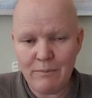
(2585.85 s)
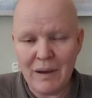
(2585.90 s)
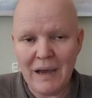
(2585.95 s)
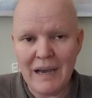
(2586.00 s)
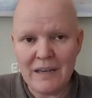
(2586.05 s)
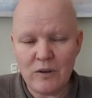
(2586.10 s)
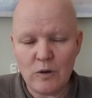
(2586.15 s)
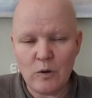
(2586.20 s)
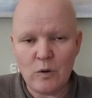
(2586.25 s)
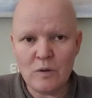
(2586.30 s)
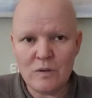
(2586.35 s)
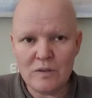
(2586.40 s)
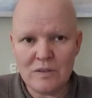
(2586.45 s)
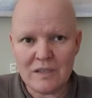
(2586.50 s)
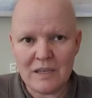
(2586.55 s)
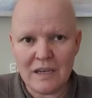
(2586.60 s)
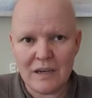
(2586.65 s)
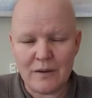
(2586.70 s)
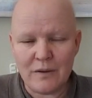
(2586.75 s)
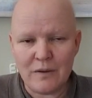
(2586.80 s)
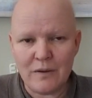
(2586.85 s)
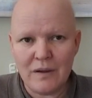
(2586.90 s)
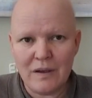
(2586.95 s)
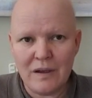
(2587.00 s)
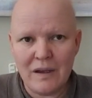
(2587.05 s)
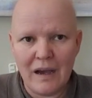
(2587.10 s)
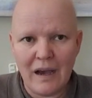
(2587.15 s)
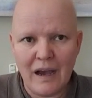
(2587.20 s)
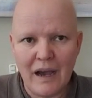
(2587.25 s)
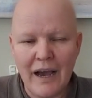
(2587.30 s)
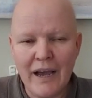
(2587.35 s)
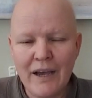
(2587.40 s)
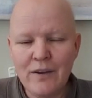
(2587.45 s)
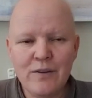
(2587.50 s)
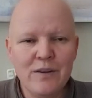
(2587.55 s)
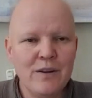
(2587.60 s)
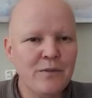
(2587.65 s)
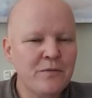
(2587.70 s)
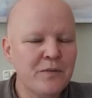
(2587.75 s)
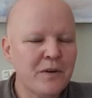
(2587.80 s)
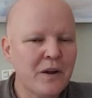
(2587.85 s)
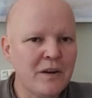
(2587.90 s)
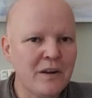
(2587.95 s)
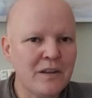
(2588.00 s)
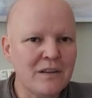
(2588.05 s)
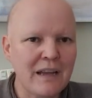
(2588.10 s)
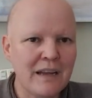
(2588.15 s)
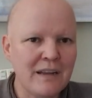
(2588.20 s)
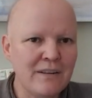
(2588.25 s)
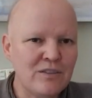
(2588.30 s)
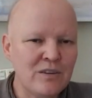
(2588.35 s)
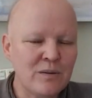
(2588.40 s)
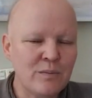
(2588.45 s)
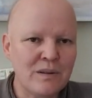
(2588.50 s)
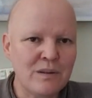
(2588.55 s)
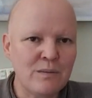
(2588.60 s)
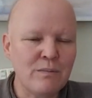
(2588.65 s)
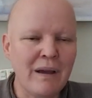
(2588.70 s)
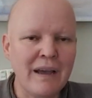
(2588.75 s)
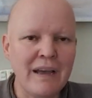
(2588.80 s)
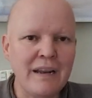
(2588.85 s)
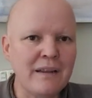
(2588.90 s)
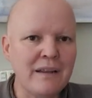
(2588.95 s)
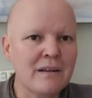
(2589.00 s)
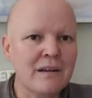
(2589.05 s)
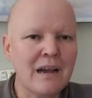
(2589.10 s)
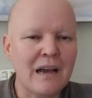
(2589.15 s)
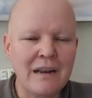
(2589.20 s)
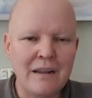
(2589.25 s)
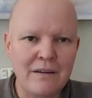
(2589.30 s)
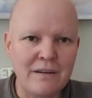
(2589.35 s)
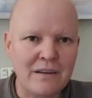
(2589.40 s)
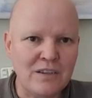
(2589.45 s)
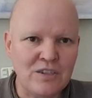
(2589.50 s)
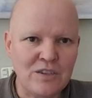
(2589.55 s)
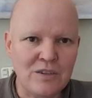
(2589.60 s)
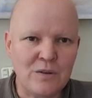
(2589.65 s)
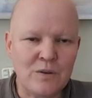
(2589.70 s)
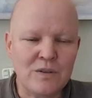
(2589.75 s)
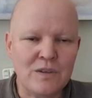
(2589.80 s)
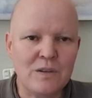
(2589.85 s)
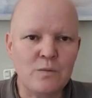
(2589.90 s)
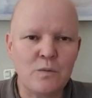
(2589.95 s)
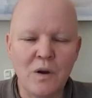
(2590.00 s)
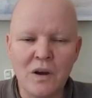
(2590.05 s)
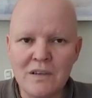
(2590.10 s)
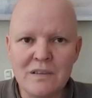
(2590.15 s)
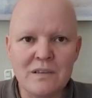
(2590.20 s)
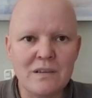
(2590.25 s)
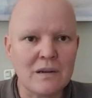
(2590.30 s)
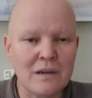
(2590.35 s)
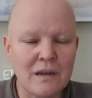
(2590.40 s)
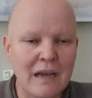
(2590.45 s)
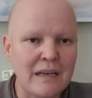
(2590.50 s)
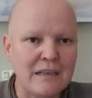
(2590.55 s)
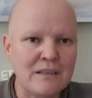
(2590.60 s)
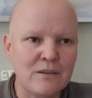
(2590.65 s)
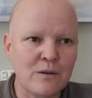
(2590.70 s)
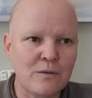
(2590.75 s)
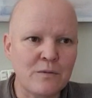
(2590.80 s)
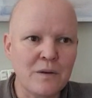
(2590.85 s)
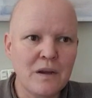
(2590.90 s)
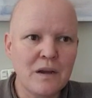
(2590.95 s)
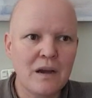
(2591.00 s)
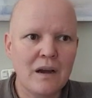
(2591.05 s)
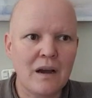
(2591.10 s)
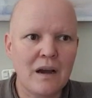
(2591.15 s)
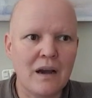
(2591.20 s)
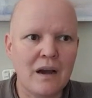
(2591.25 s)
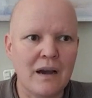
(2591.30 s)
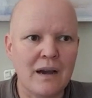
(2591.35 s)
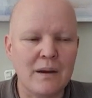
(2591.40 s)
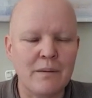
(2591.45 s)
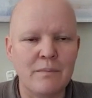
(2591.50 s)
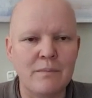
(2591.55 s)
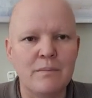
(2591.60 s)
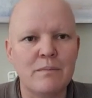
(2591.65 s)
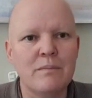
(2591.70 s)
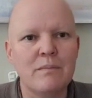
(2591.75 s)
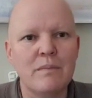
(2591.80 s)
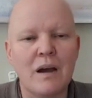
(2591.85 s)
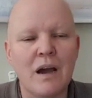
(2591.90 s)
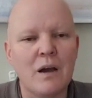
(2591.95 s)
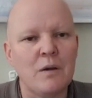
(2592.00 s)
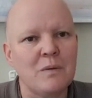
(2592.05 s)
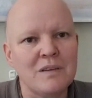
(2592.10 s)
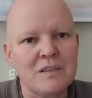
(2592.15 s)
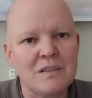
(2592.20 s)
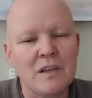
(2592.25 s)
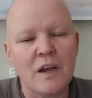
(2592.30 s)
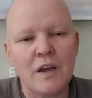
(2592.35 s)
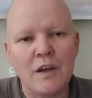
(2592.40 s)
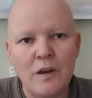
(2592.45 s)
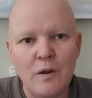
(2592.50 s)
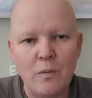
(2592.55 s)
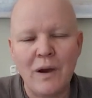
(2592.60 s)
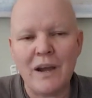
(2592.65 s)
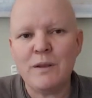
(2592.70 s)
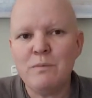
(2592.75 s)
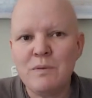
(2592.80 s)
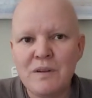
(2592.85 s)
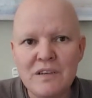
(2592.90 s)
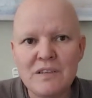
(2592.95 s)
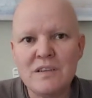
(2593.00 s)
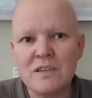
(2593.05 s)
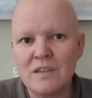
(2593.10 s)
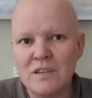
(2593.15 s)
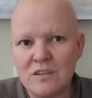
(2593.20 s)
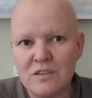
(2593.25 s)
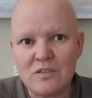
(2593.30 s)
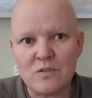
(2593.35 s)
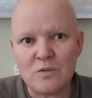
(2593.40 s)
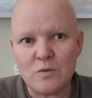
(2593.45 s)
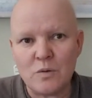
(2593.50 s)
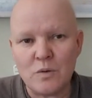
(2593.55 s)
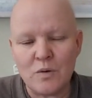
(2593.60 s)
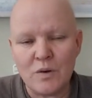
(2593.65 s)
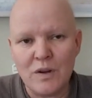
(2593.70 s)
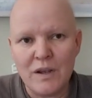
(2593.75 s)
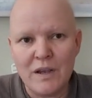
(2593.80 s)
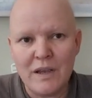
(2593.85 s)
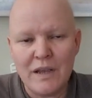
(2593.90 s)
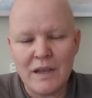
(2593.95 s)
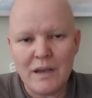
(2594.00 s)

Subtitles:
But also, I could have thrown a tantrum and maybe the color issue, because it was a case of I was the only white person in the store.